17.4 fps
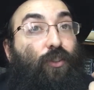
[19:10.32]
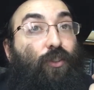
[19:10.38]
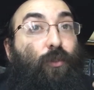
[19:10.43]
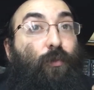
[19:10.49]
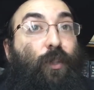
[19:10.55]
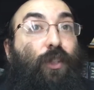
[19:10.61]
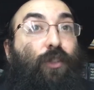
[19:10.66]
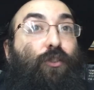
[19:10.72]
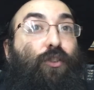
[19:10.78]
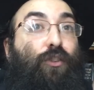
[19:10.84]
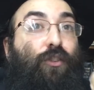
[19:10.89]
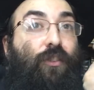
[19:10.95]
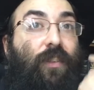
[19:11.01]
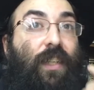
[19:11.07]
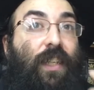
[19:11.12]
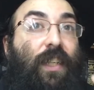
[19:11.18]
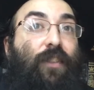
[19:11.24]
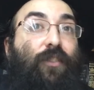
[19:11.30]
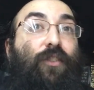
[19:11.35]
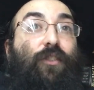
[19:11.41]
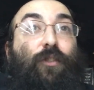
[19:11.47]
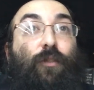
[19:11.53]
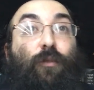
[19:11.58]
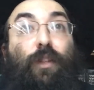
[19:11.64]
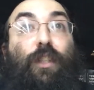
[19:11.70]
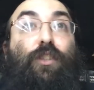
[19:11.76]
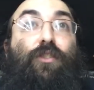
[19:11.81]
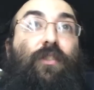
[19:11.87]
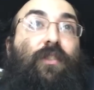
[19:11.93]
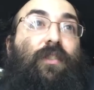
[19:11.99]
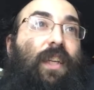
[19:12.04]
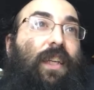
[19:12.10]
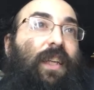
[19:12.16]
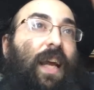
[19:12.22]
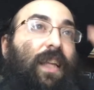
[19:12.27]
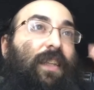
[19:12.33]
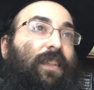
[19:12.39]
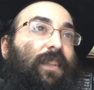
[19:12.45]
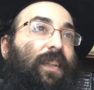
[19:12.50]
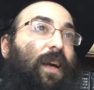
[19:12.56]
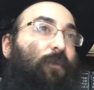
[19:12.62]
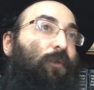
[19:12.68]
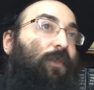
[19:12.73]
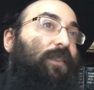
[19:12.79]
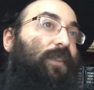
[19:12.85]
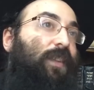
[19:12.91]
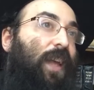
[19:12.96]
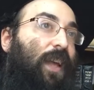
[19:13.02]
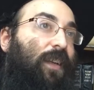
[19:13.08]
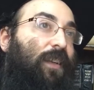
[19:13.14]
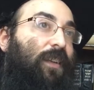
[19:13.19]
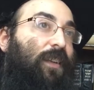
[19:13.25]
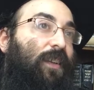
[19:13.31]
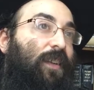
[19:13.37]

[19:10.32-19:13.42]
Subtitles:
returning to the original Sanhedrin that was then.